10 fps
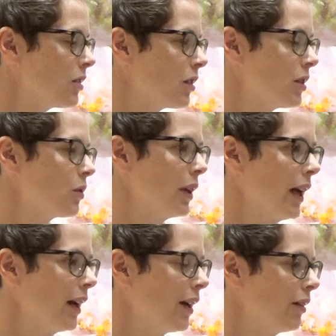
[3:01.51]
So they don't
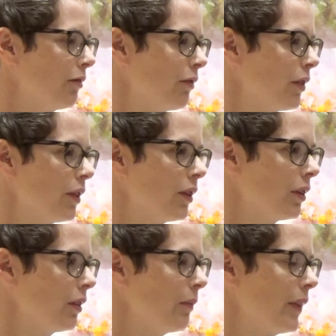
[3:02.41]
have
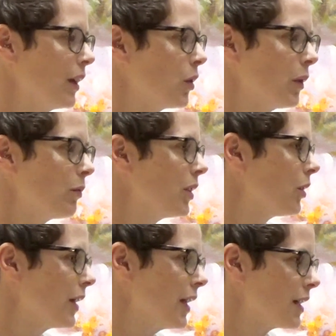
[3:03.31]
the equipment or
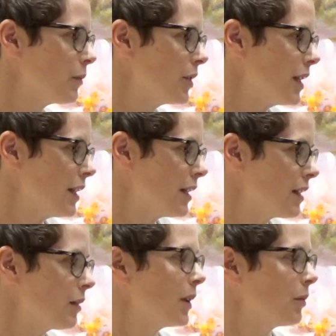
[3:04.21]
the expertise
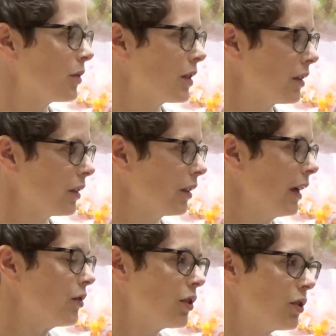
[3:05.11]
to be able to
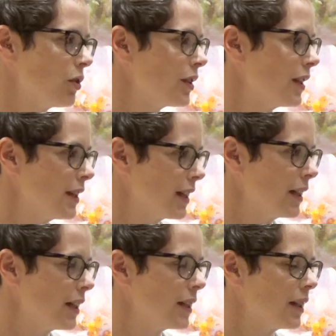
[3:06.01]
introduce these
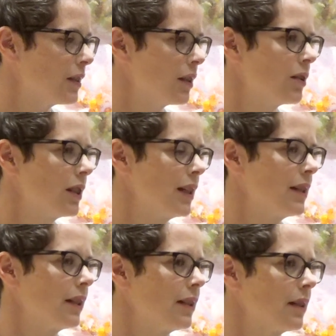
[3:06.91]
techniques into their
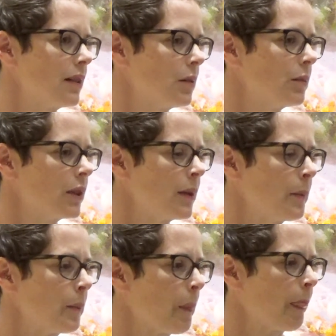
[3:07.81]
testing systems.
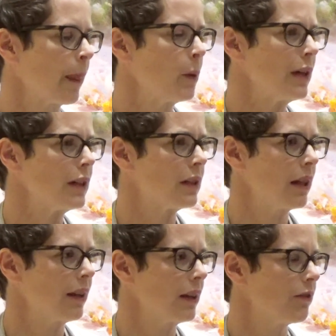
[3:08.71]
Whereas
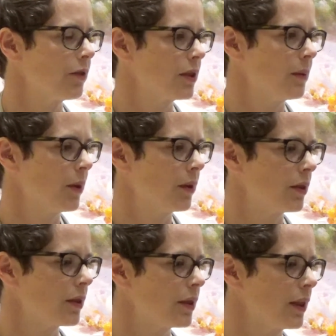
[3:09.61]
I think for some
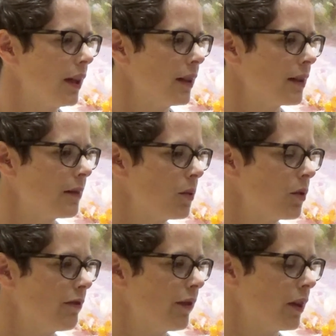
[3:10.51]
others, it's more
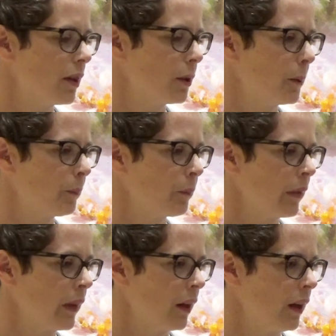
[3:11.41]
of
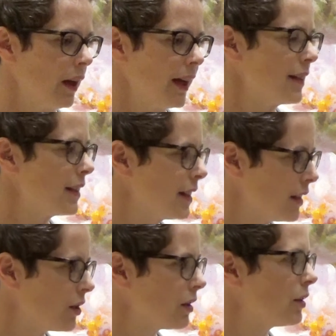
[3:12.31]
a
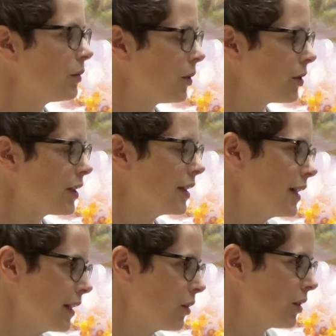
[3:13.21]
hesitation towards the
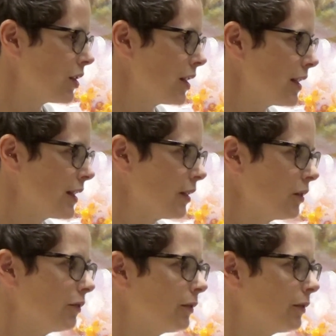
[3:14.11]
technology itself.